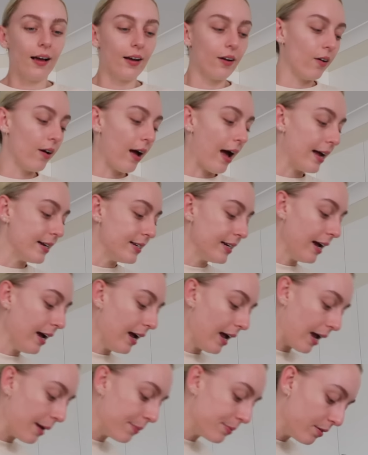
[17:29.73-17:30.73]
I got had to
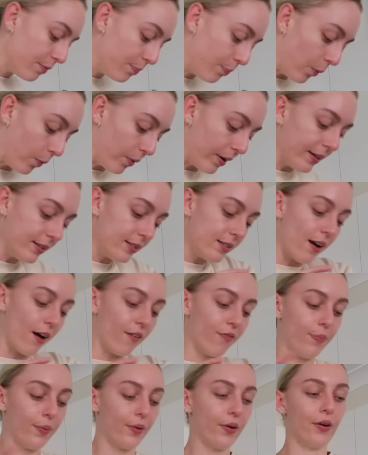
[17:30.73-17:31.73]
get heaps of boring
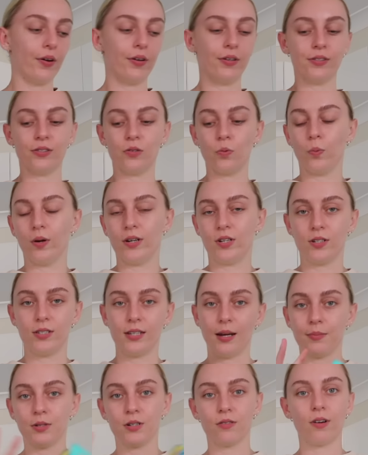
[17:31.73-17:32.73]
stuff because we just
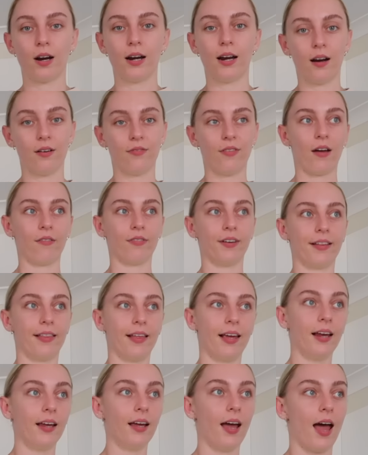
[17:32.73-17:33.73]
seem to run out of
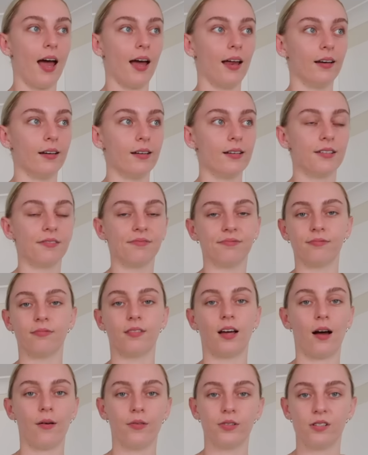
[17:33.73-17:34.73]
everything and
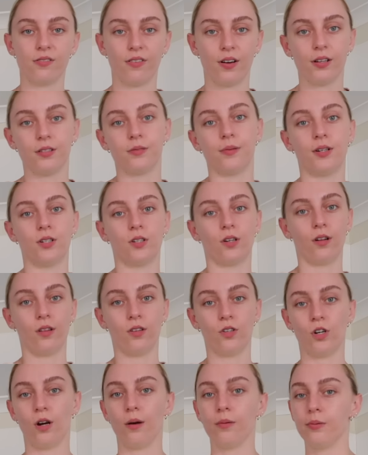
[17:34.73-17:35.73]
I was the first one to go to
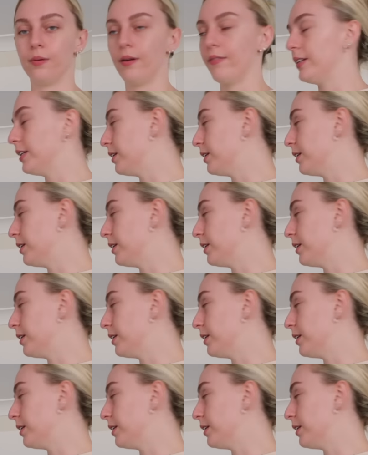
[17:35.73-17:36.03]
the shops. We have